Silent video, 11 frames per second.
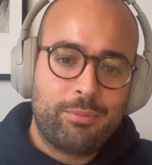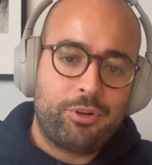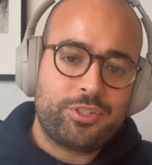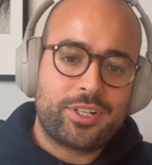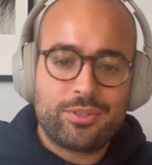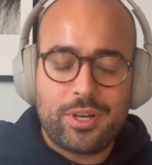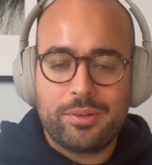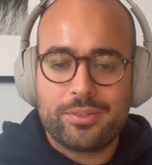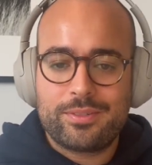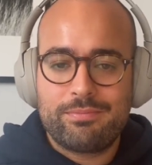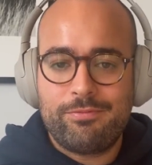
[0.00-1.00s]
the project
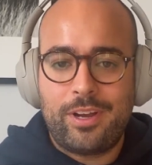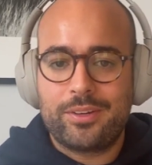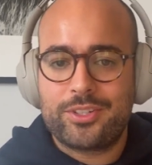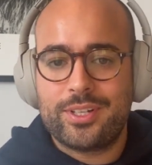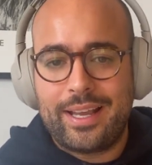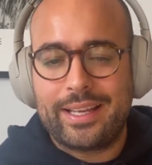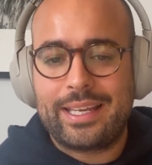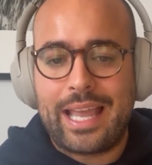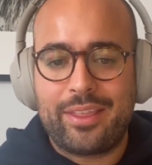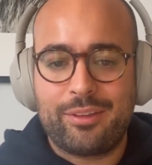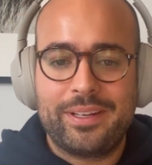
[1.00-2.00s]
controls function like
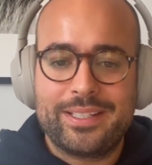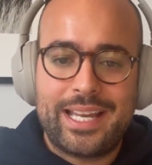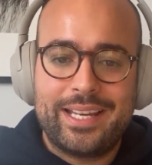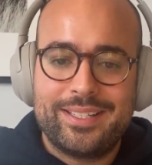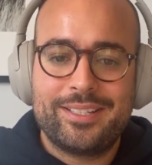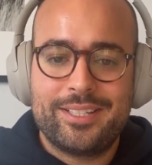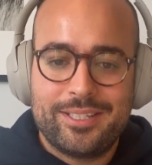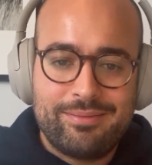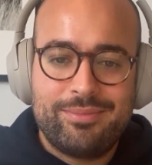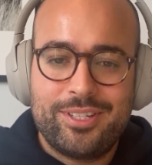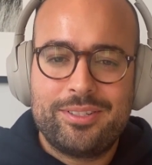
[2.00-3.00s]
gathering data
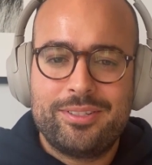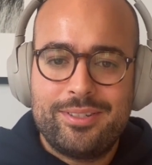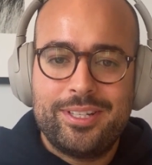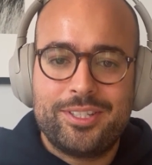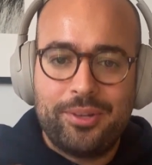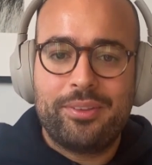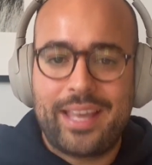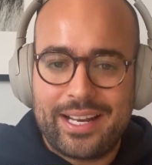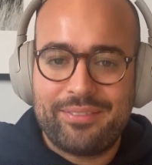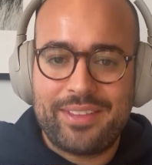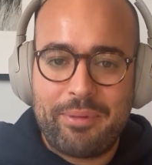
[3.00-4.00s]
to do
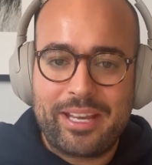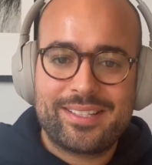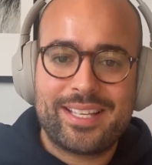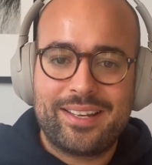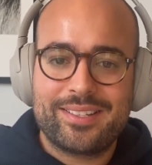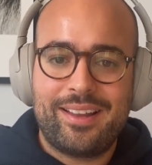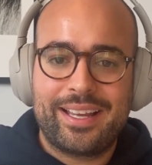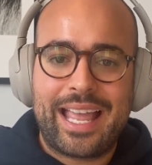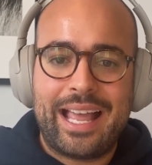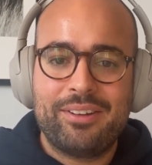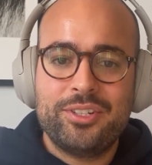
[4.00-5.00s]
that, if that makes sense? Like,
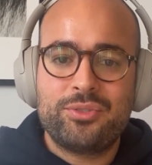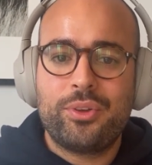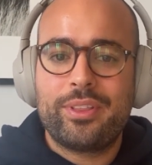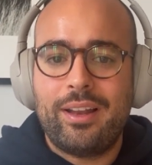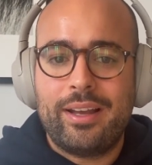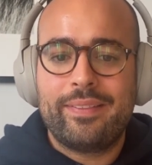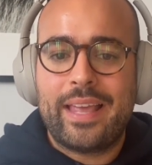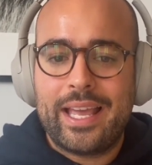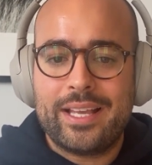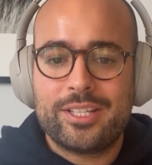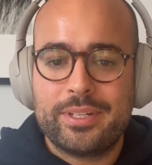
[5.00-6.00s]
how do you draw the line
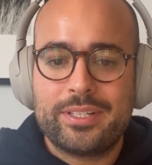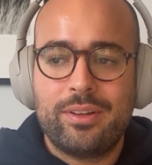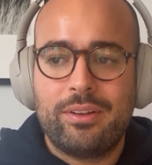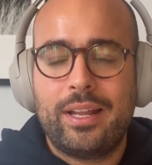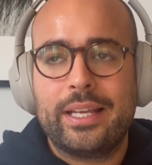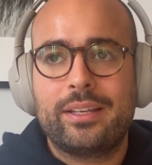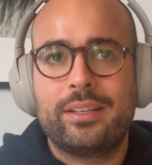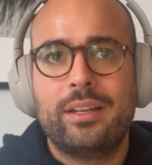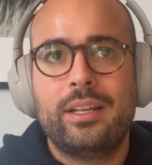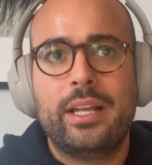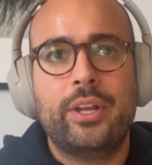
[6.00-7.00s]
there so it's not like
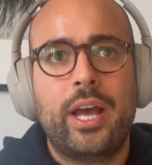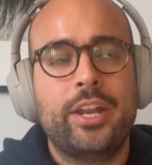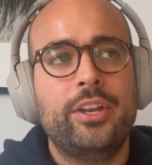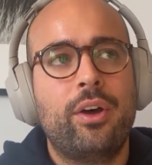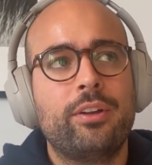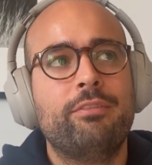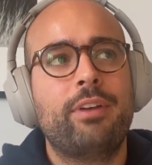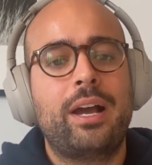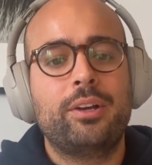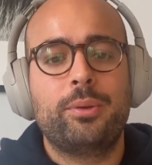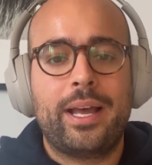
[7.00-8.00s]
a
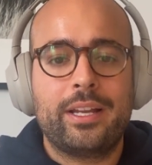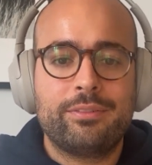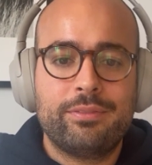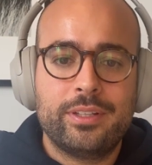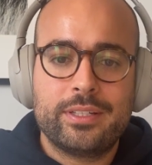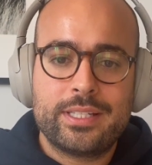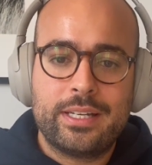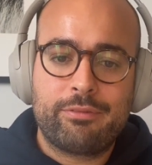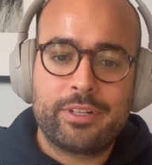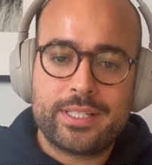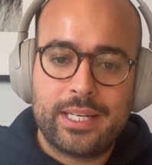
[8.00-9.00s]
non-value add for the
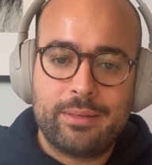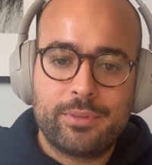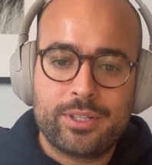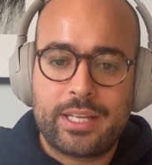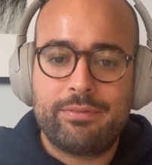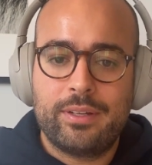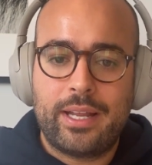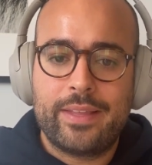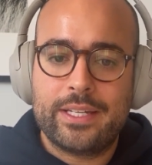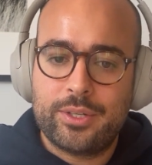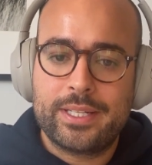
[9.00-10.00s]
delivery team because they feel like
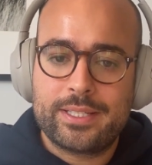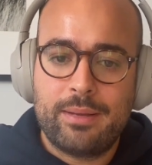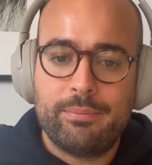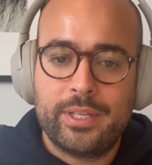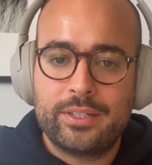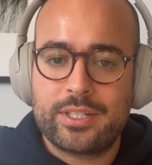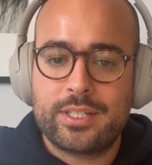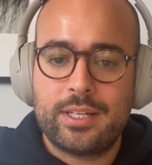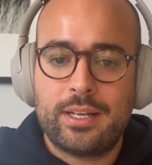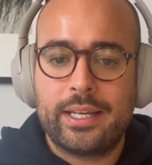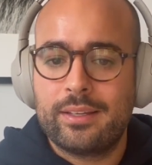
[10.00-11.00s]
they're doing something just
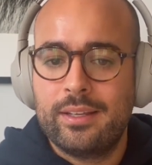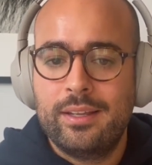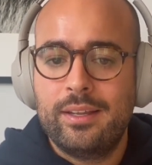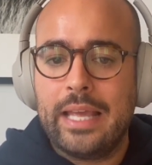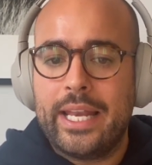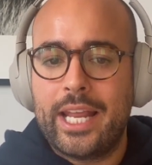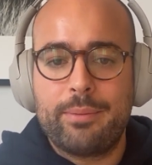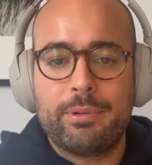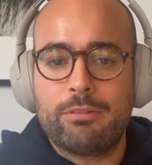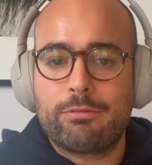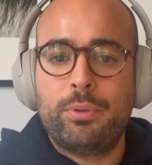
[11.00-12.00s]
to like
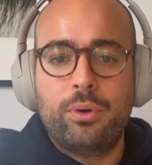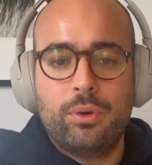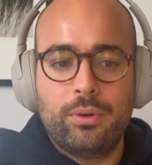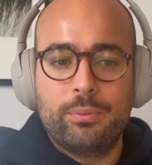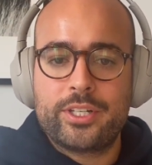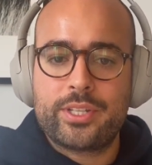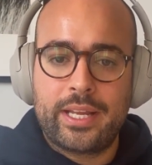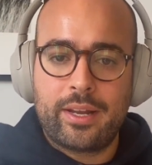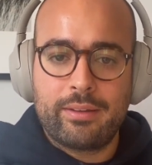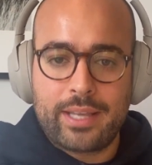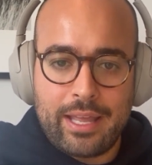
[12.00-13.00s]
enable a report which they
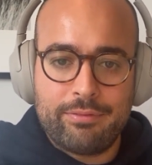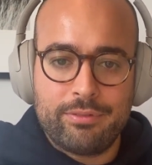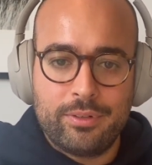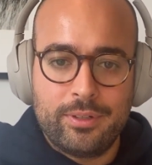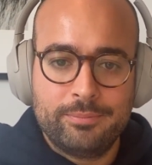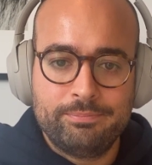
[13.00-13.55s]
don't care for?